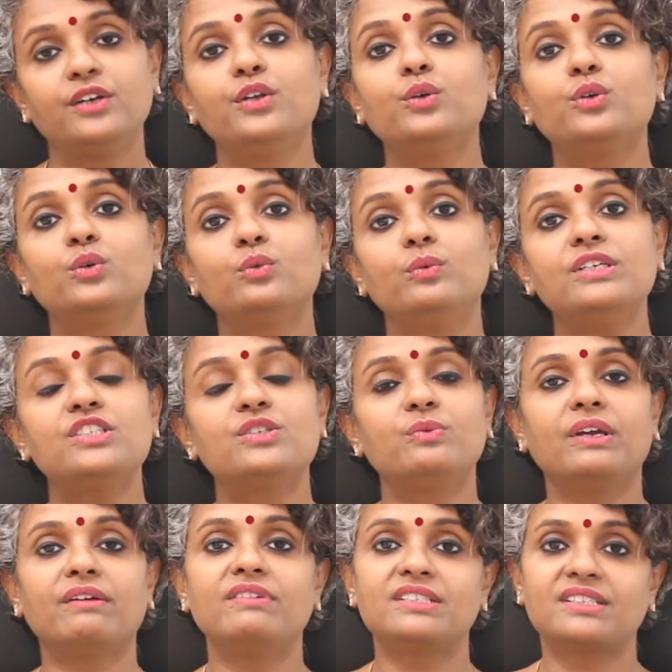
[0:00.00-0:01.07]
due to which
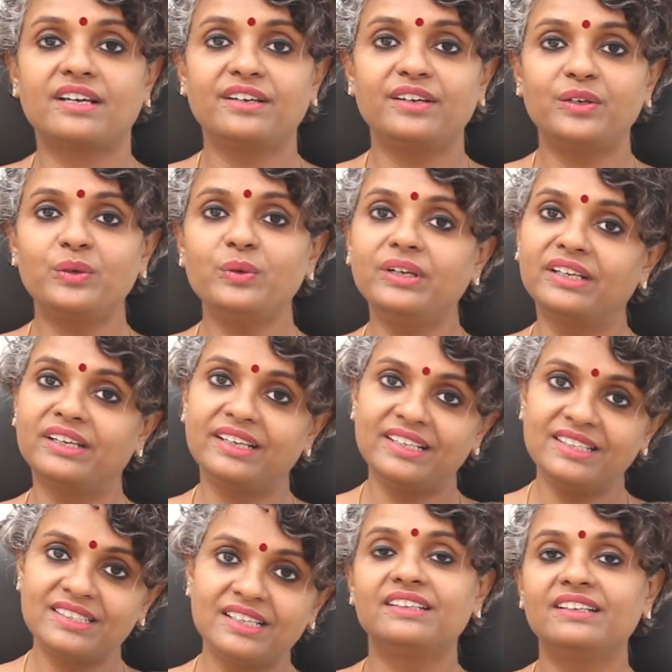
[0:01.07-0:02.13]
we have decided to
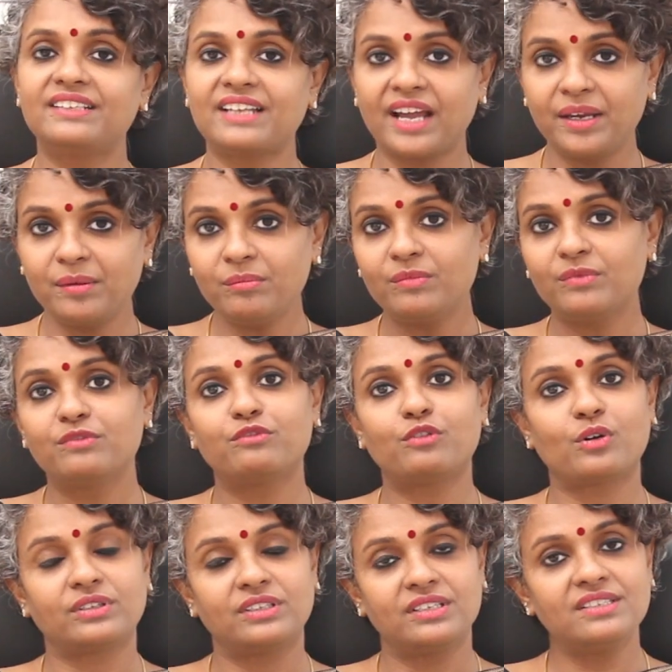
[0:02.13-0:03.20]
increase the time
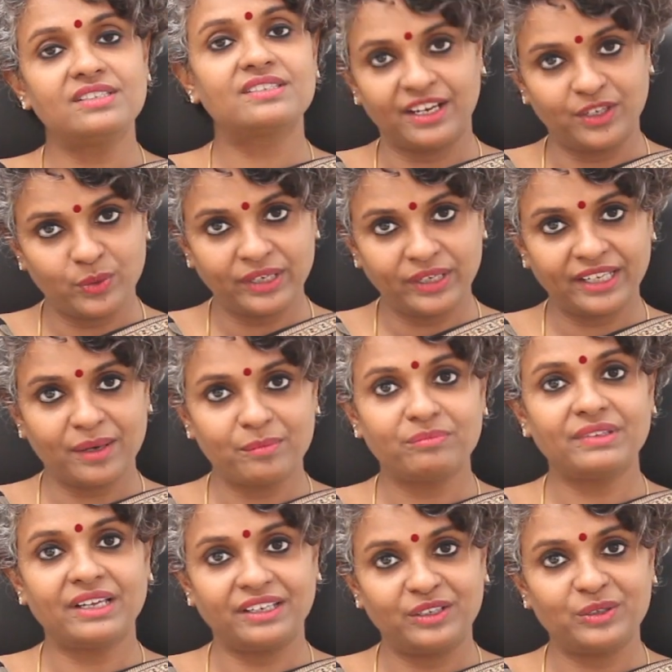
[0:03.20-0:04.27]
for this IUI camp.
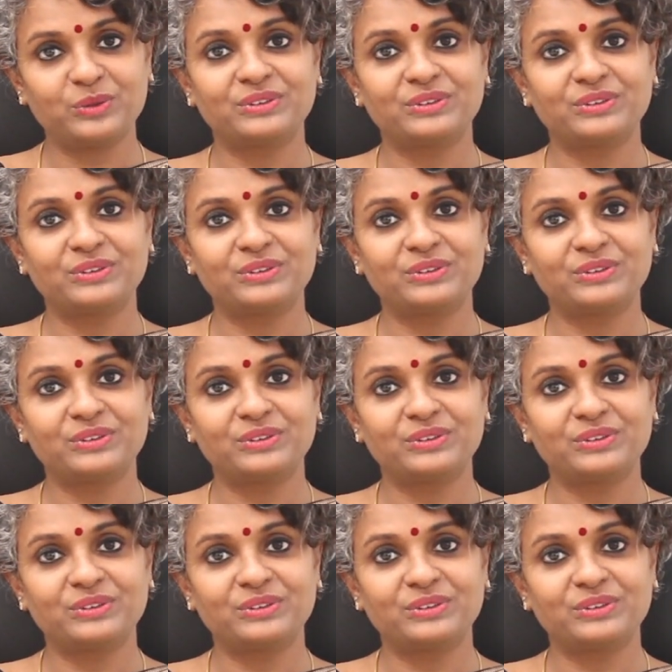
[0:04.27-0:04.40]
Thank you.